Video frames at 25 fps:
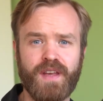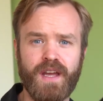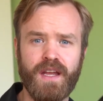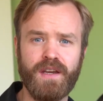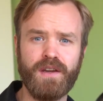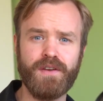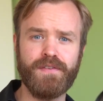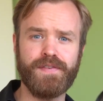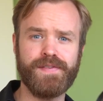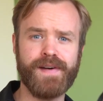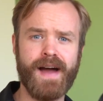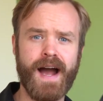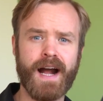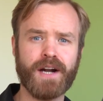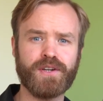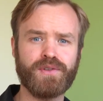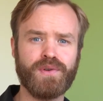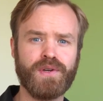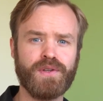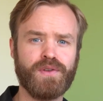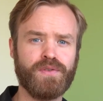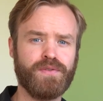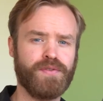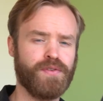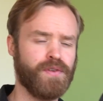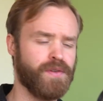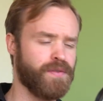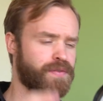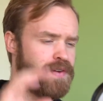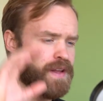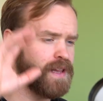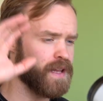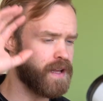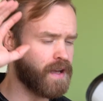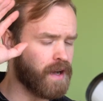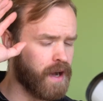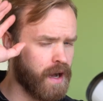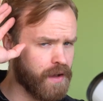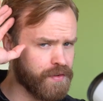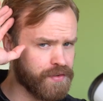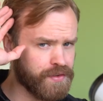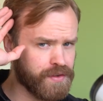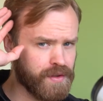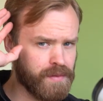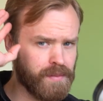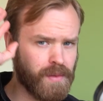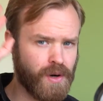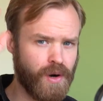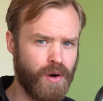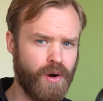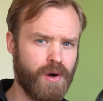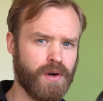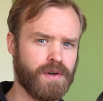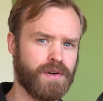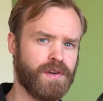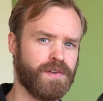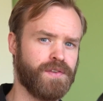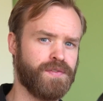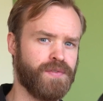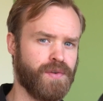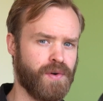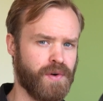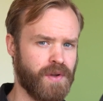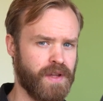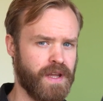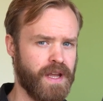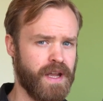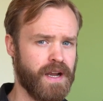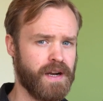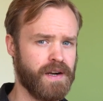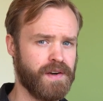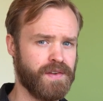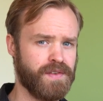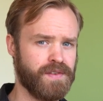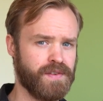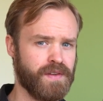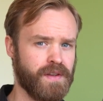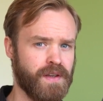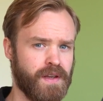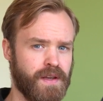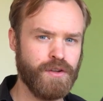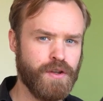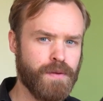in your factory to fulfill customer orders for years,